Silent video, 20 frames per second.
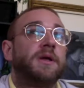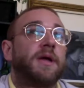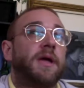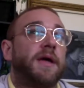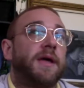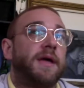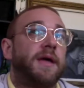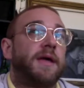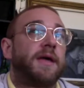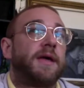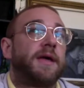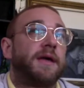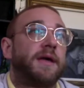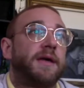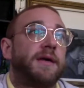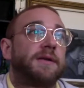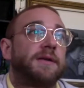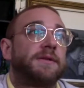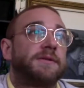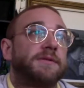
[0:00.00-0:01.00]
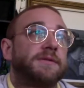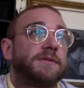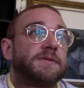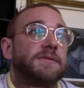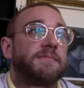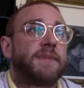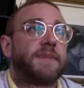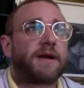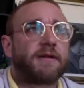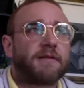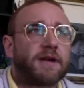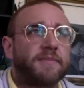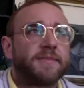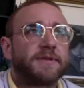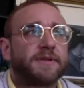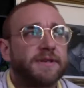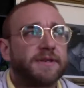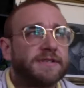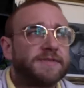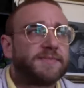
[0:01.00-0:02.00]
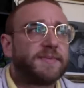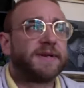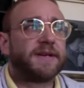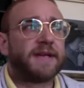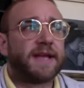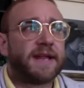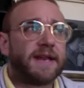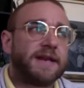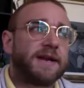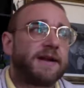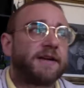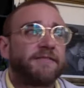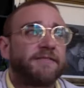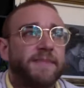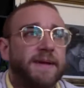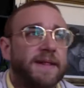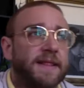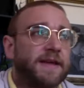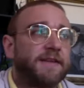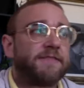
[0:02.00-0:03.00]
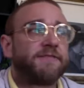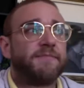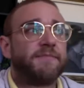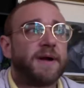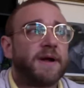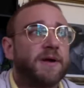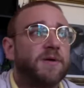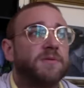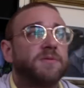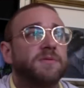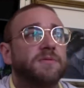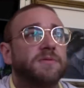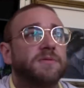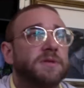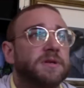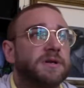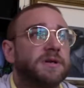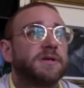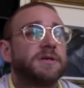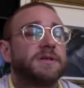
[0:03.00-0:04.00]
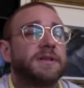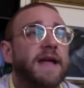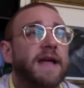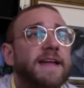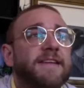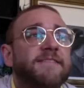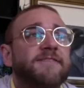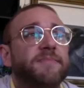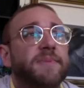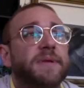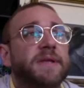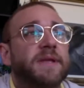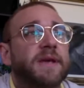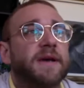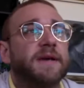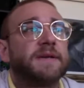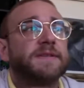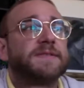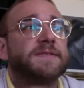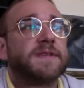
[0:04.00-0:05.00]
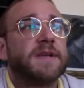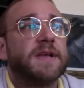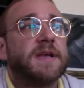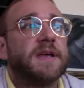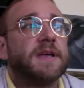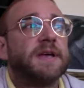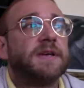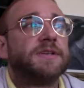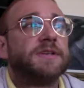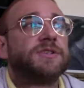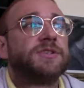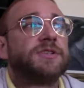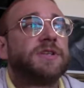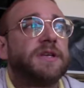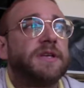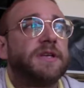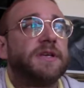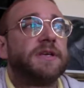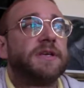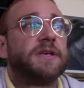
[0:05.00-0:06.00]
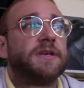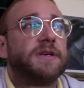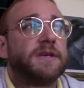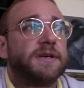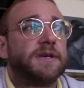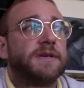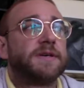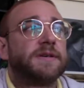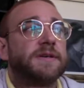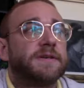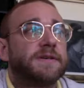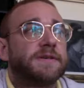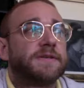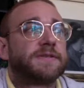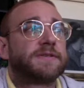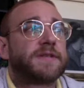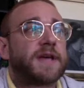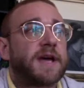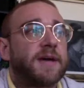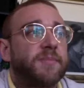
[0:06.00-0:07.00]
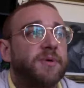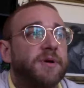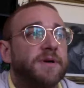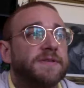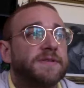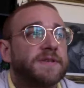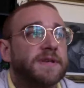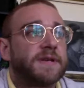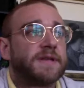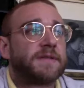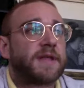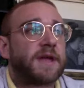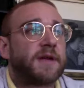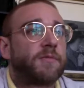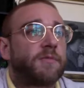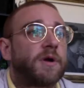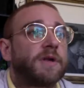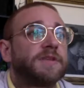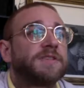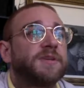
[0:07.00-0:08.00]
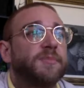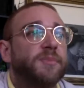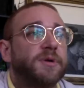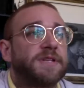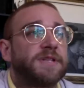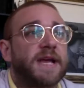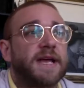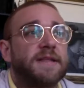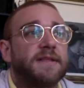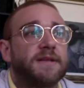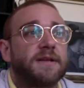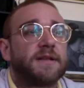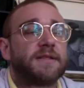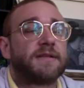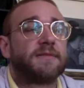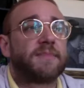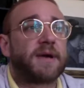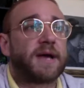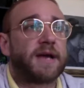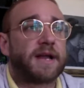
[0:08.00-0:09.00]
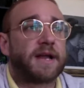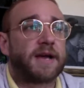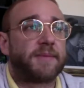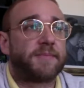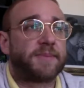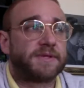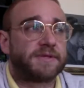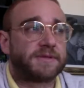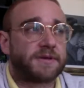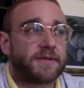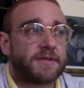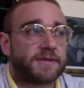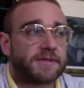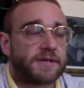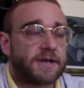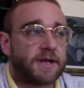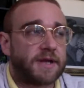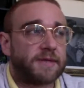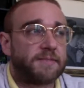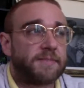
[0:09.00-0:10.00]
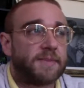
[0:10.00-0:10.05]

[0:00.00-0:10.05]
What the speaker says: And my grandmother has been in and out of my life my whole life, because she is that person that wants to pretend that nothing bad happens all the time.